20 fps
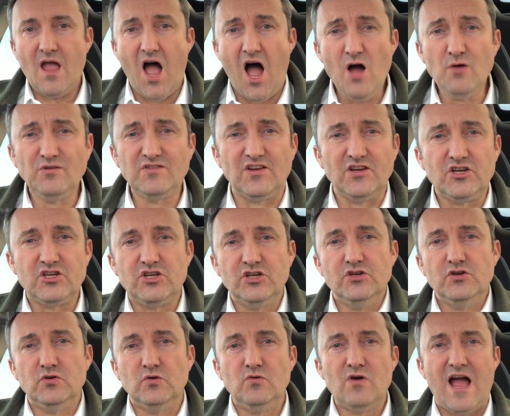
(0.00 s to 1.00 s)
I was at
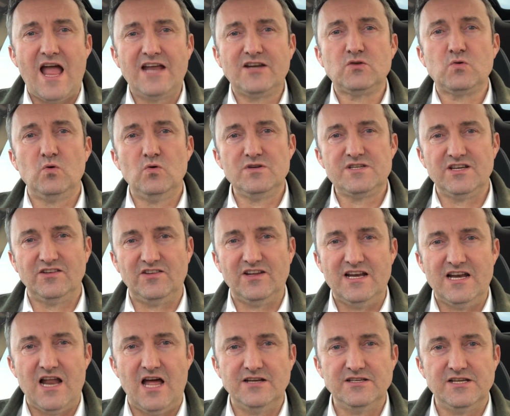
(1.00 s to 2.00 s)
Google headquarters
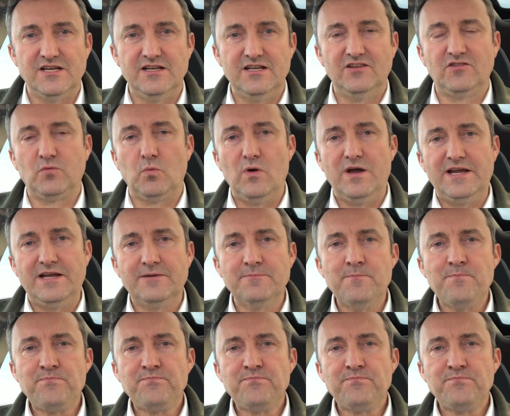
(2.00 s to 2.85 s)
in London this week,